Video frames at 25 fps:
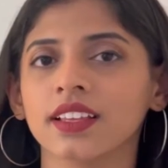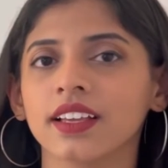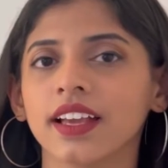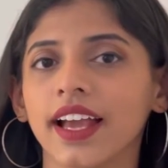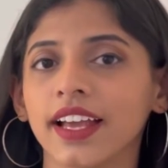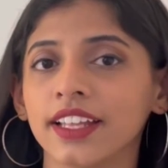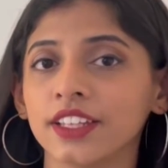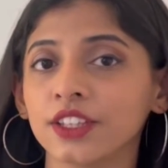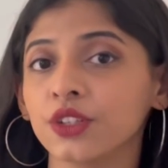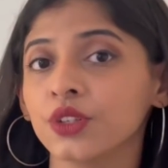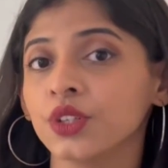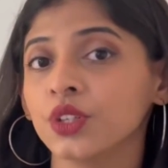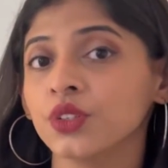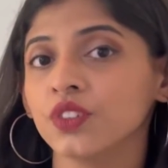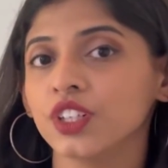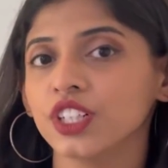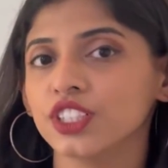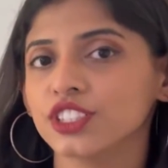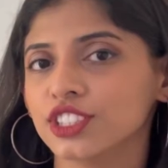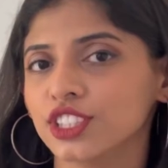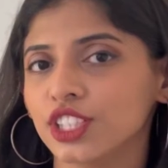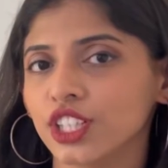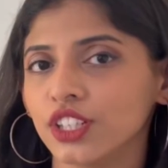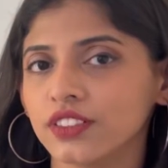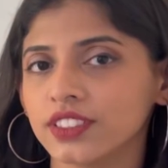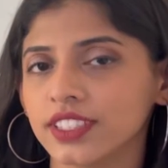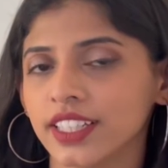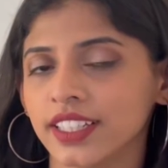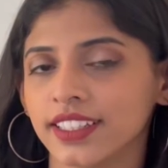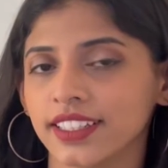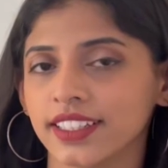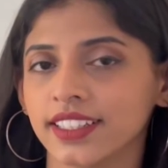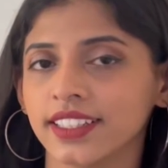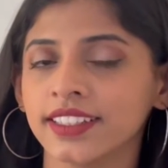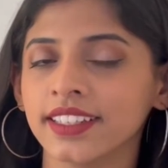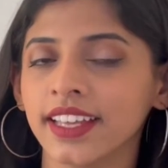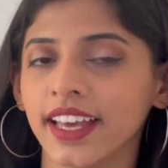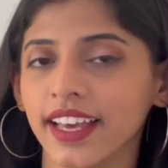and the University of
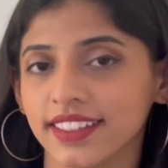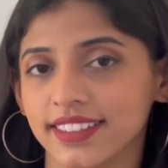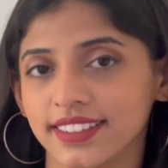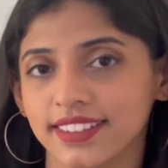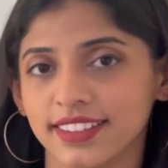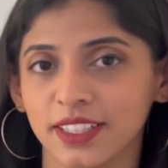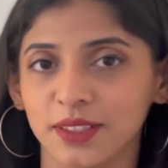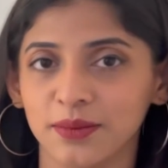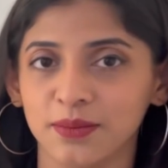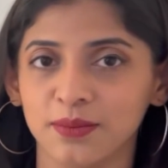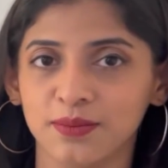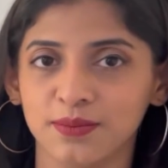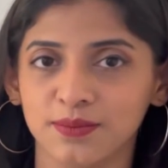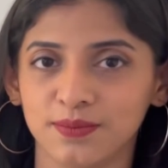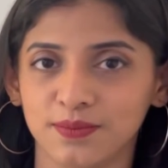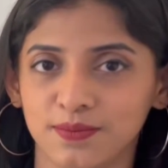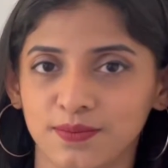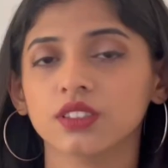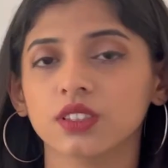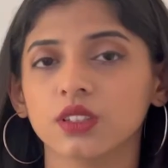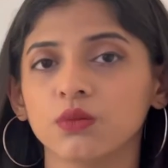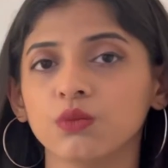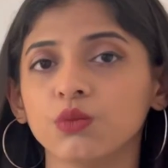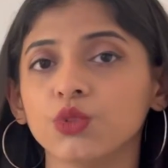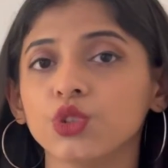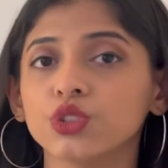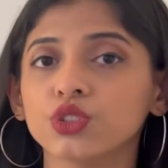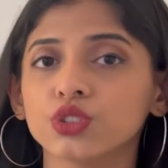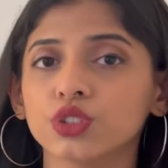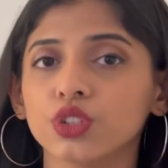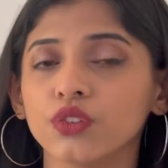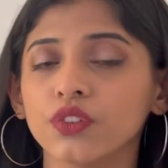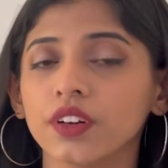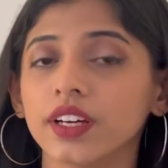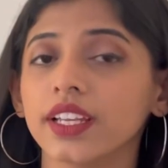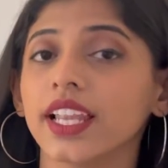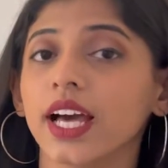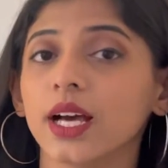Sunderland has them. Most of
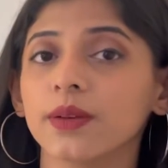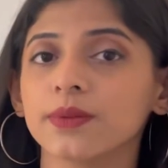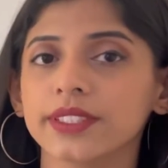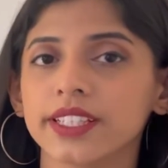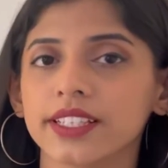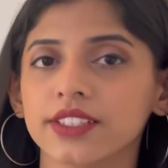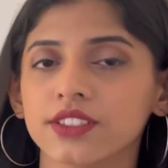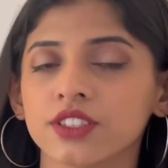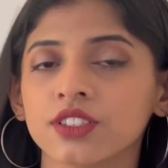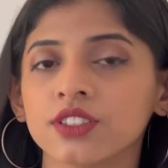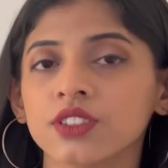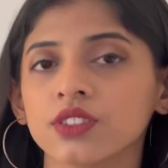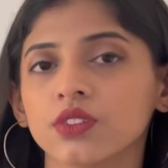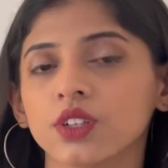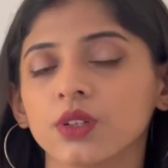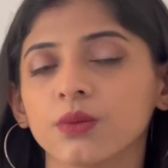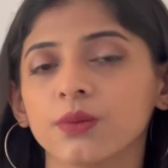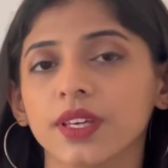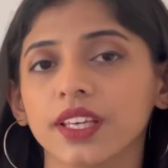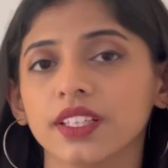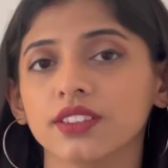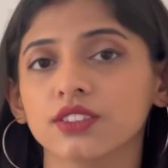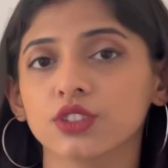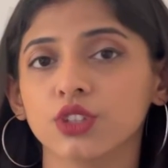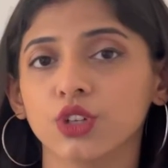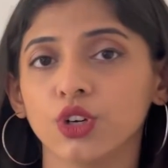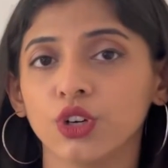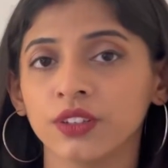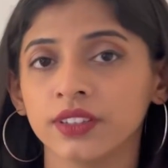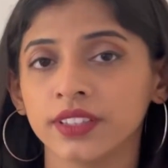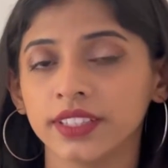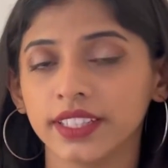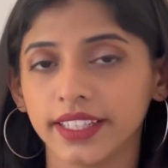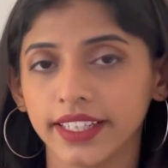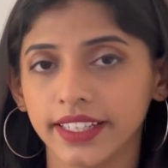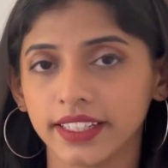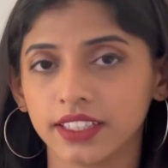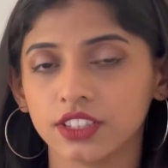our lab sessions were based on the
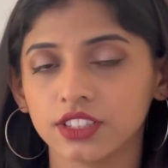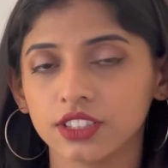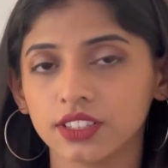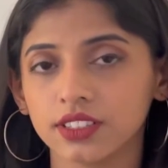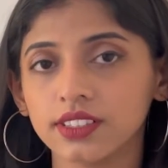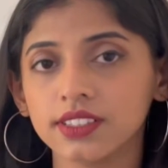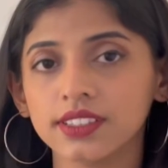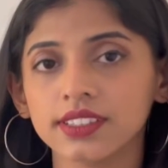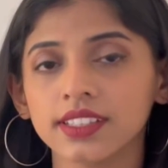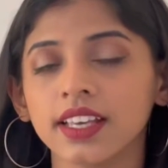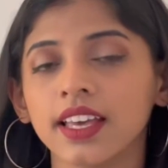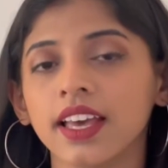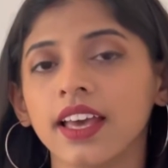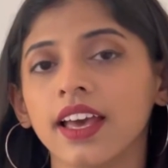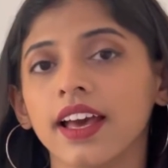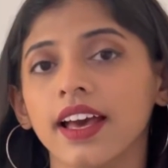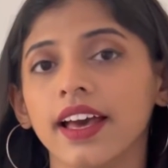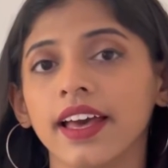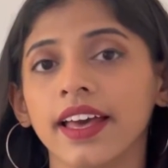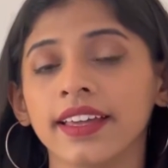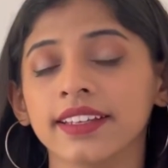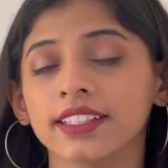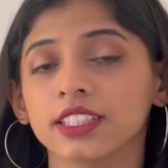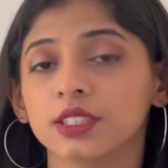lectures, and